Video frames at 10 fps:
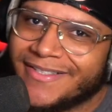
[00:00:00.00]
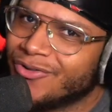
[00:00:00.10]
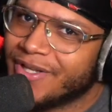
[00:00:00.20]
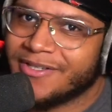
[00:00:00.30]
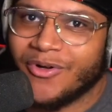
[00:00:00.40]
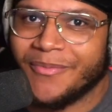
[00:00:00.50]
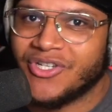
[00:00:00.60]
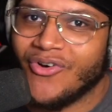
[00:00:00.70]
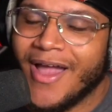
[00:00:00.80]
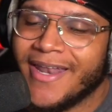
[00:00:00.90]
New things I'm going to be
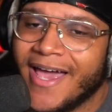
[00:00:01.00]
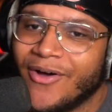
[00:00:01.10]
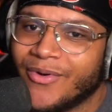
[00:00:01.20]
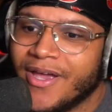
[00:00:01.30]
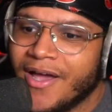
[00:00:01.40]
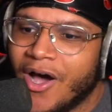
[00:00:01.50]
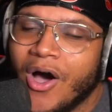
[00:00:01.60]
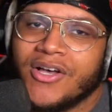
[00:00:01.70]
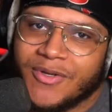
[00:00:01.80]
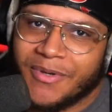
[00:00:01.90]
trying out. I'll
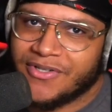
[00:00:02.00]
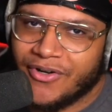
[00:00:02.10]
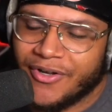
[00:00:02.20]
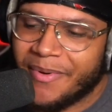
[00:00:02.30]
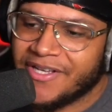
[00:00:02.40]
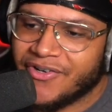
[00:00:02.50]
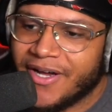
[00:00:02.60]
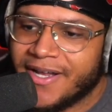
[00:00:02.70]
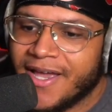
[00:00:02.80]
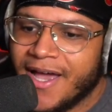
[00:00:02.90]
also post it on the
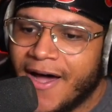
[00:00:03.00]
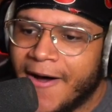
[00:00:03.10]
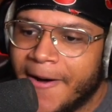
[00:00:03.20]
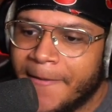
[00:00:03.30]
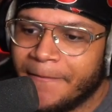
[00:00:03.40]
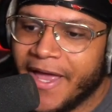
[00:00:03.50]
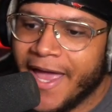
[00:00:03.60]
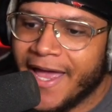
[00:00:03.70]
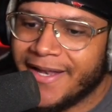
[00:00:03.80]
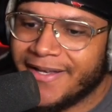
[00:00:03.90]
Patreon.
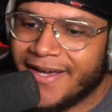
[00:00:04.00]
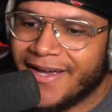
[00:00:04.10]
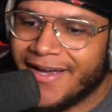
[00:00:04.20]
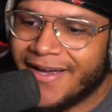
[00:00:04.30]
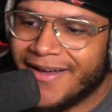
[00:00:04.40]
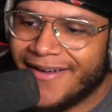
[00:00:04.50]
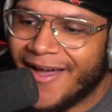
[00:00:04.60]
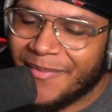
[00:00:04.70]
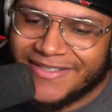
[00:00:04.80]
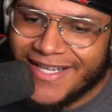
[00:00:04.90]

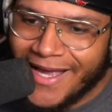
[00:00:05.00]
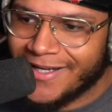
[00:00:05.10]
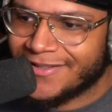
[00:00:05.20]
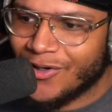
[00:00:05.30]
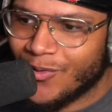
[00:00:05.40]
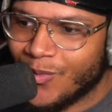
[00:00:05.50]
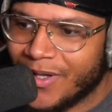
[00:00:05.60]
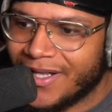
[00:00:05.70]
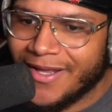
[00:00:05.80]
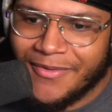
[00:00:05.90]
I'm excited. So
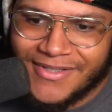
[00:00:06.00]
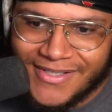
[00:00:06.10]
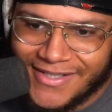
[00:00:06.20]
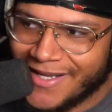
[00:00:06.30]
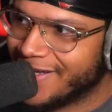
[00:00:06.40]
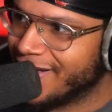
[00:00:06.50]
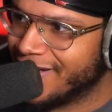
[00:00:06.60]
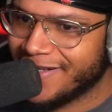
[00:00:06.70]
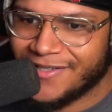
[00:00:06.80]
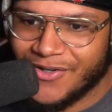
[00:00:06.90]
let's get
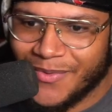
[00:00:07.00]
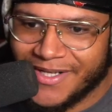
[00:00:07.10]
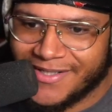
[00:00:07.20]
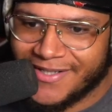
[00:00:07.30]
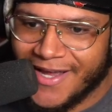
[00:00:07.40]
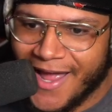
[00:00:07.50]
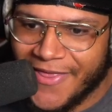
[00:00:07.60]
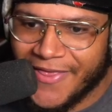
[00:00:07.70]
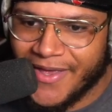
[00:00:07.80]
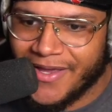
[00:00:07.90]
into it. I
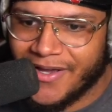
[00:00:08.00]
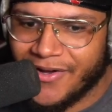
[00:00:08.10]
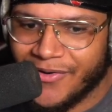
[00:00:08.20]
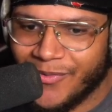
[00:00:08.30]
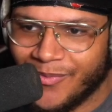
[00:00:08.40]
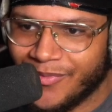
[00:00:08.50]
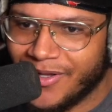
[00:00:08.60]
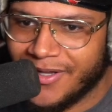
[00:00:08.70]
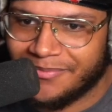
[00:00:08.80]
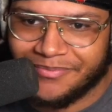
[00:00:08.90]
think
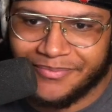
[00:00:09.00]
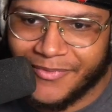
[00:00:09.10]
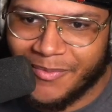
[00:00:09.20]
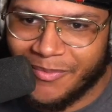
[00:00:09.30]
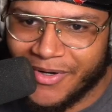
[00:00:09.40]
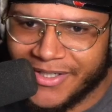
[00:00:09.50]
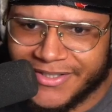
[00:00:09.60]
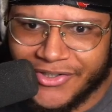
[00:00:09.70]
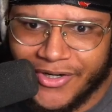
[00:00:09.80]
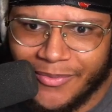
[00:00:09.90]
I'm going to bring this
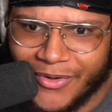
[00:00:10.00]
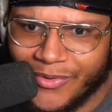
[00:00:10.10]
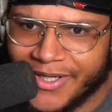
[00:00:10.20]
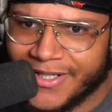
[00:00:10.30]
joint up real quick.